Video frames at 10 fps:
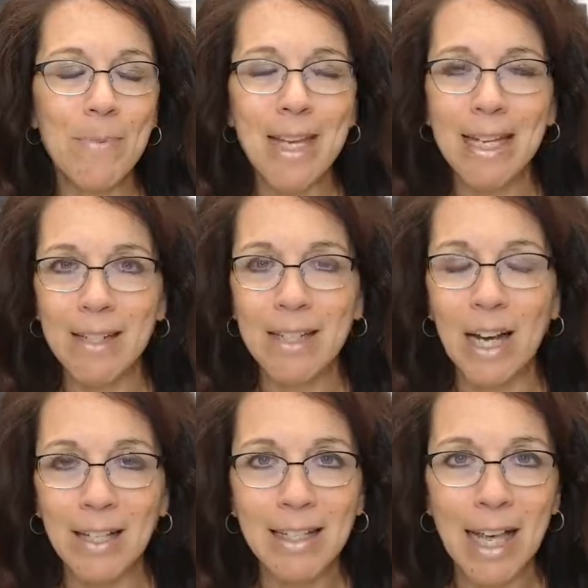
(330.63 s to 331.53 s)
It
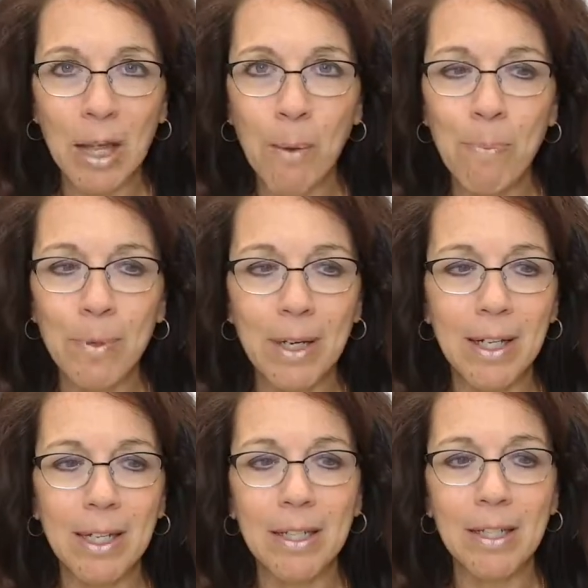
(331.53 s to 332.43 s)
does help
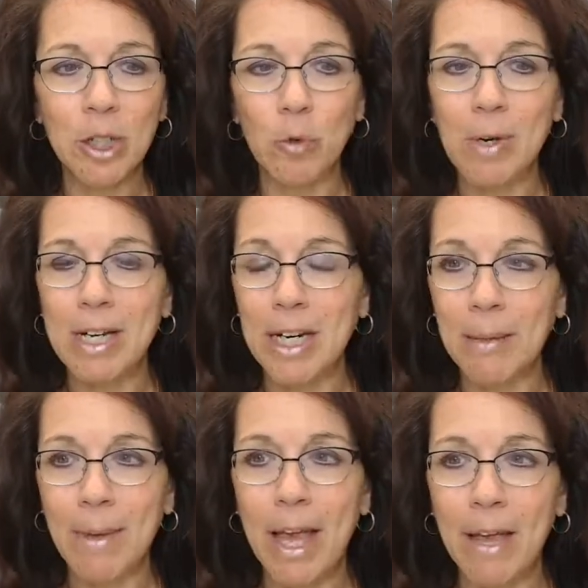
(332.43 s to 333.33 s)
in disordered
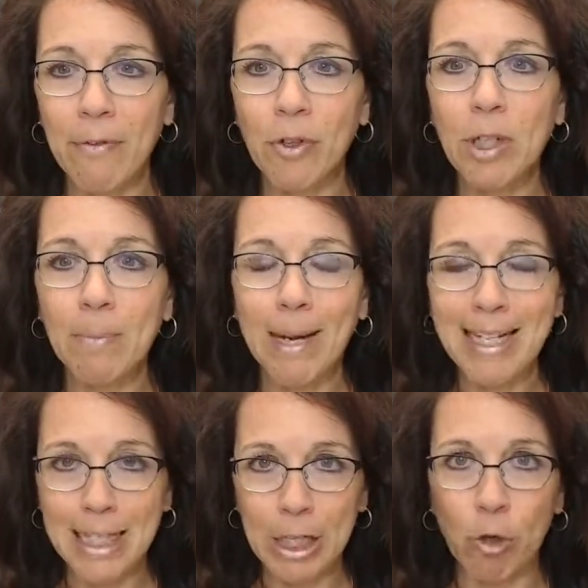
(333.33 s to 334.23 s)
eating behaviors by
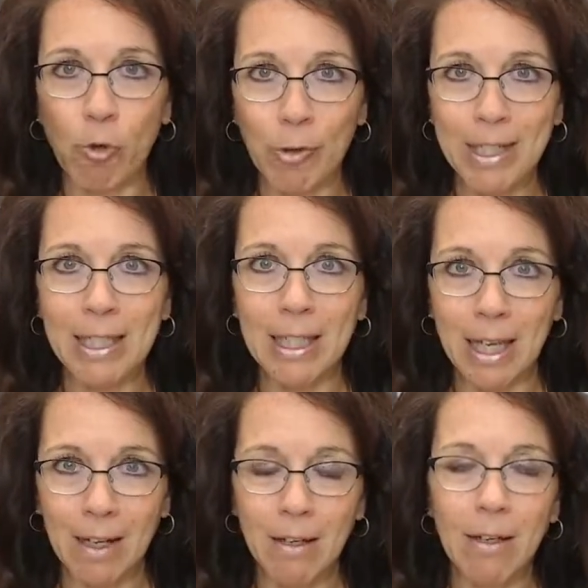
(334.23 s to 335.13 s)

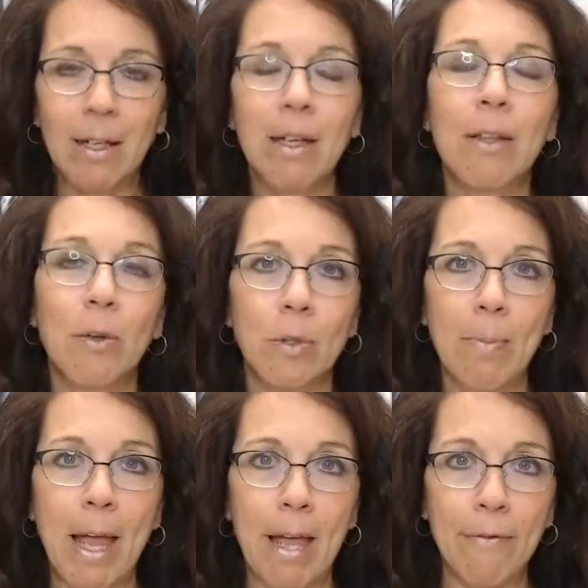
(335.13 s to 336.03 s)
decreasing those
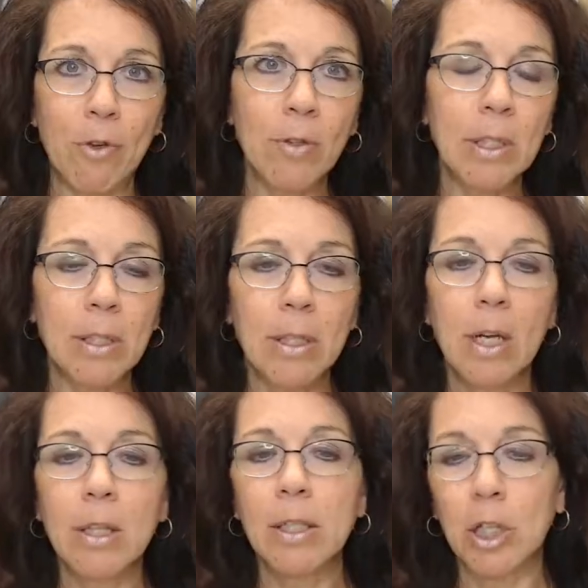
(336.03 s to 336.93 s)
behaviors,
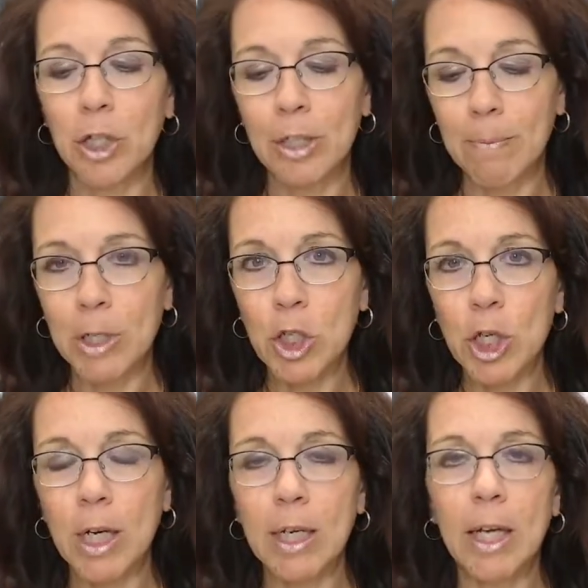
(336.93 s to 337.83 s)
such as binge
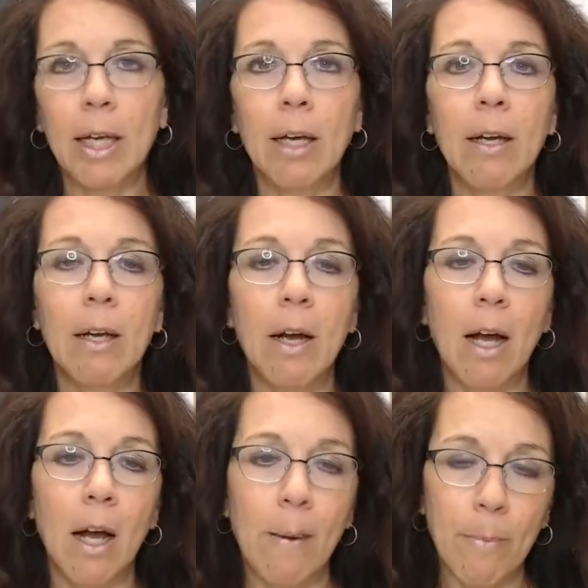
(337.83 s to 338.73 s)
eating,
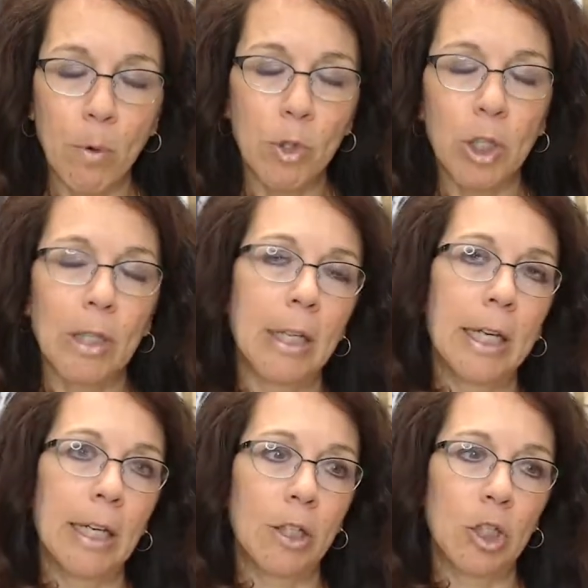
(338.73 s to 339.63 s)
emotional
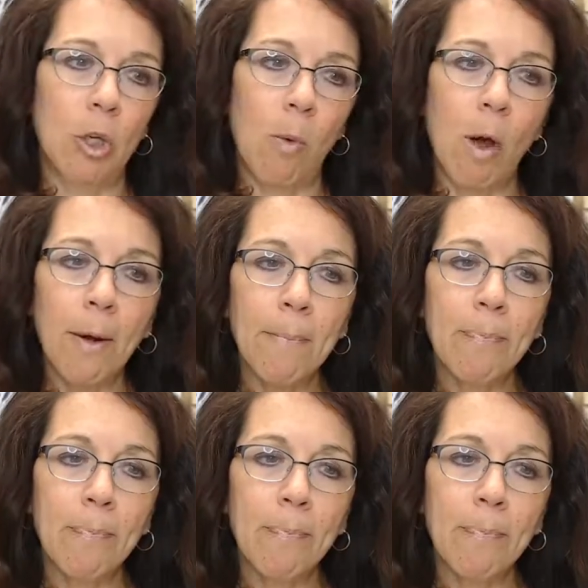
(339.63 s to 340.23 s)
eating, and so on.